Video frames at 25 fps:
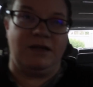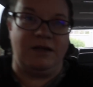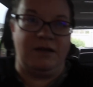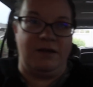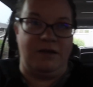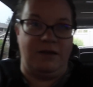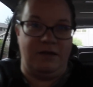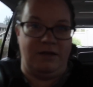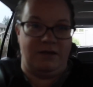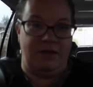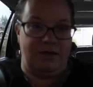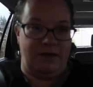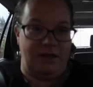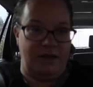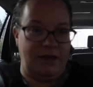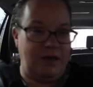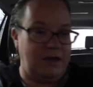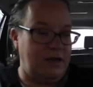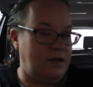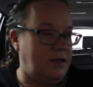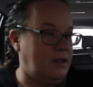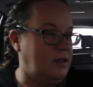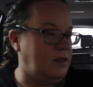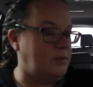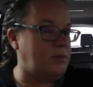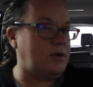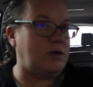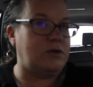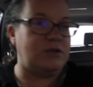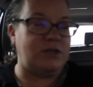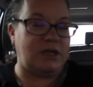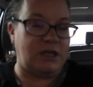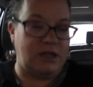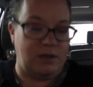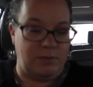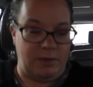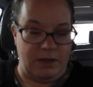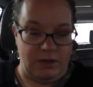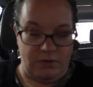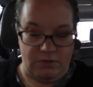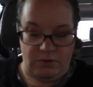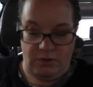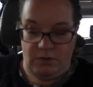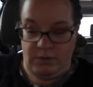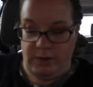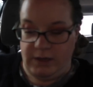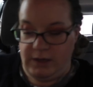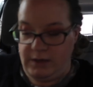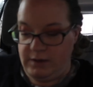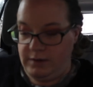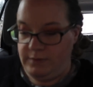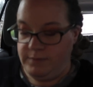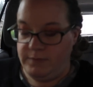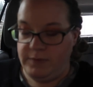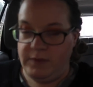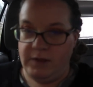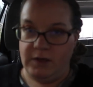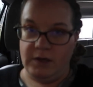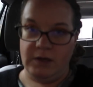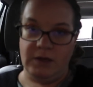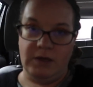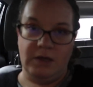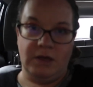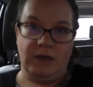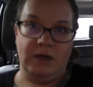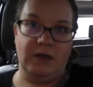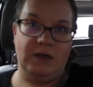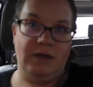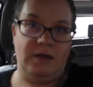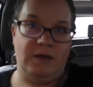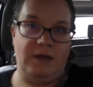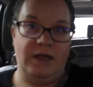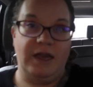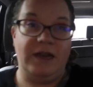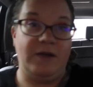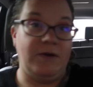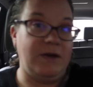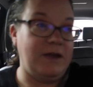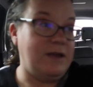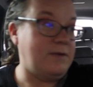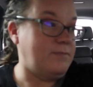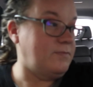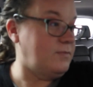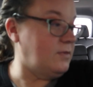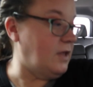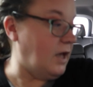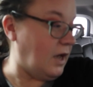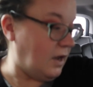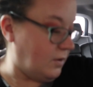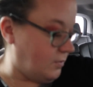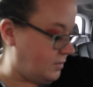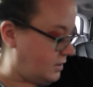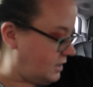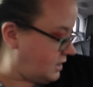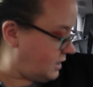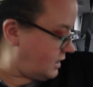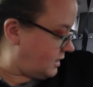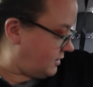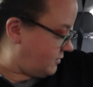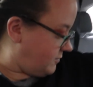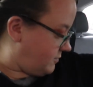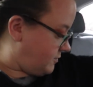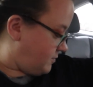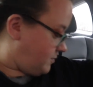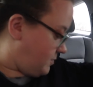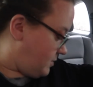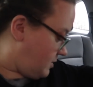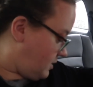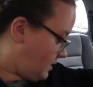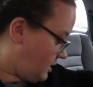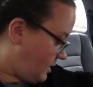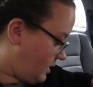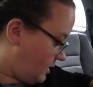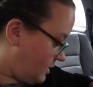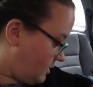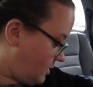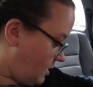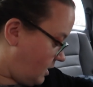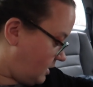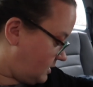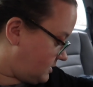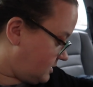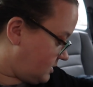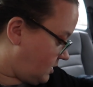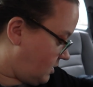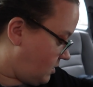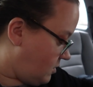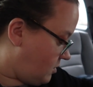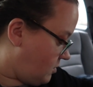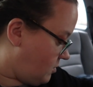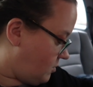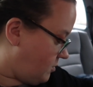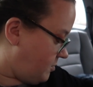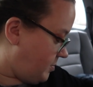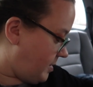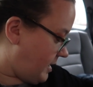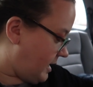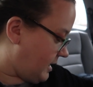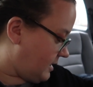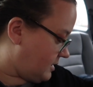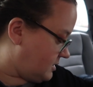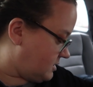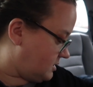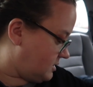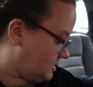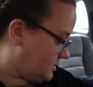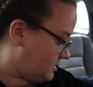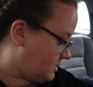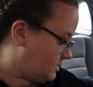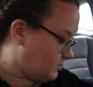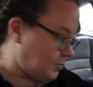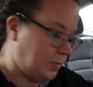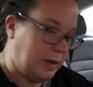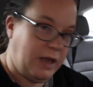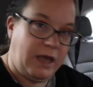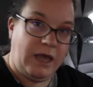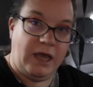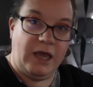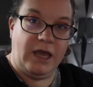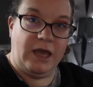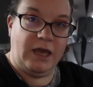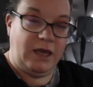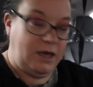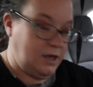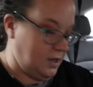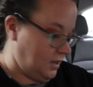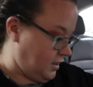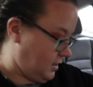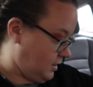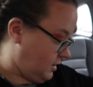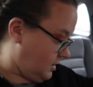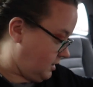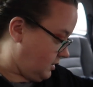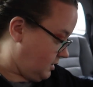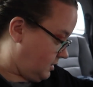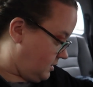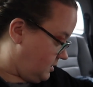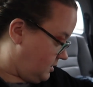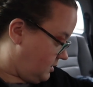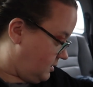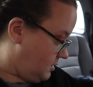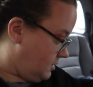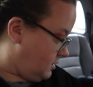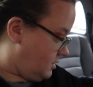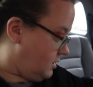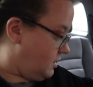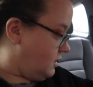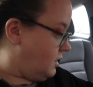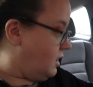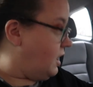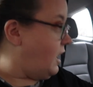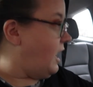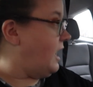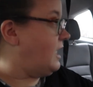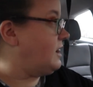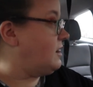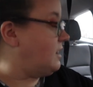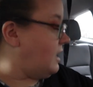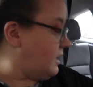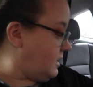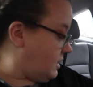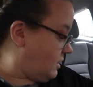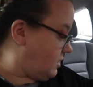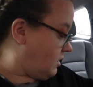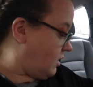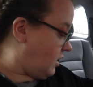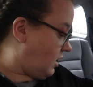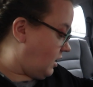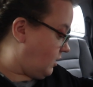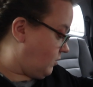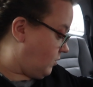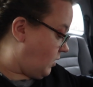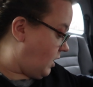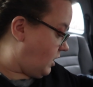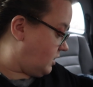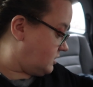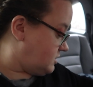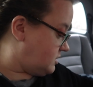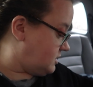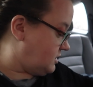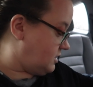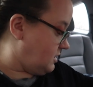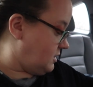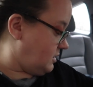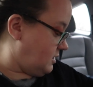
Yeah, let me go check the mail real quick. Anyway, yeah, we have Costco, packages, bank. I'd like a car wash.